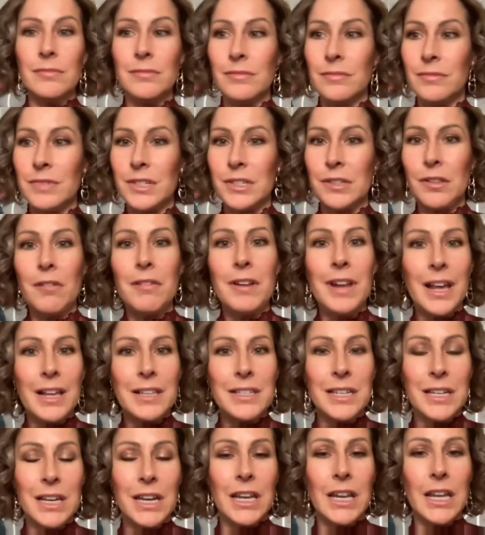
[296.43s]
slow
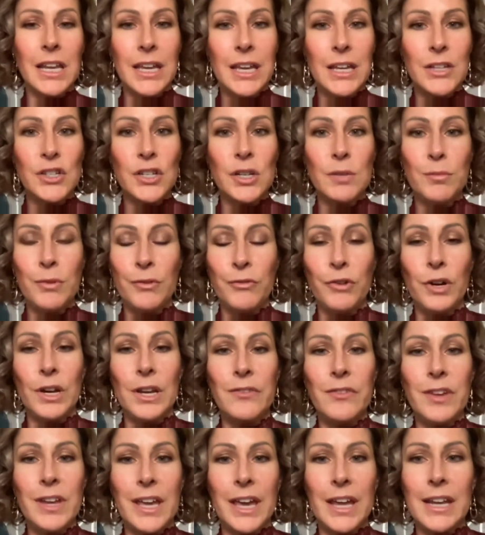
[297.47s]
dancing in a kitchen before
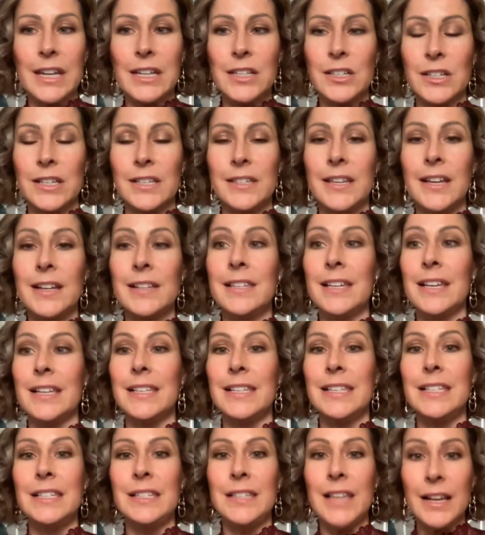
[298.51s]
even getting to a six
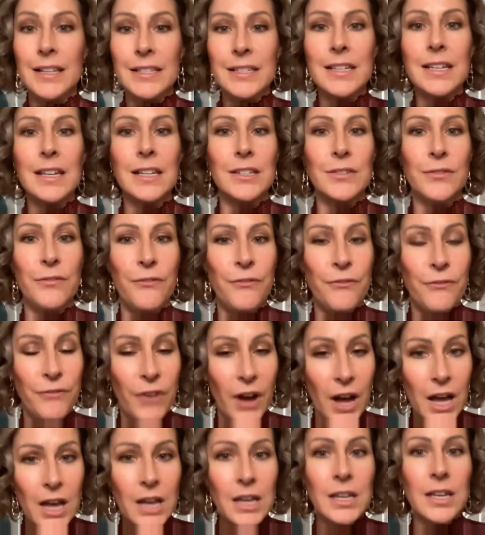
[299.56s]
is sexy as
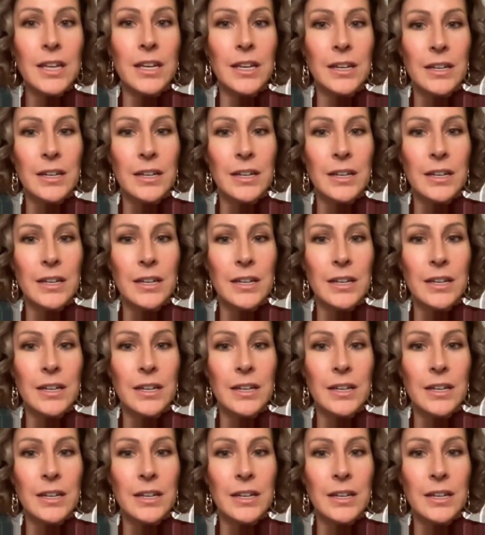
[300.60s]
fuck?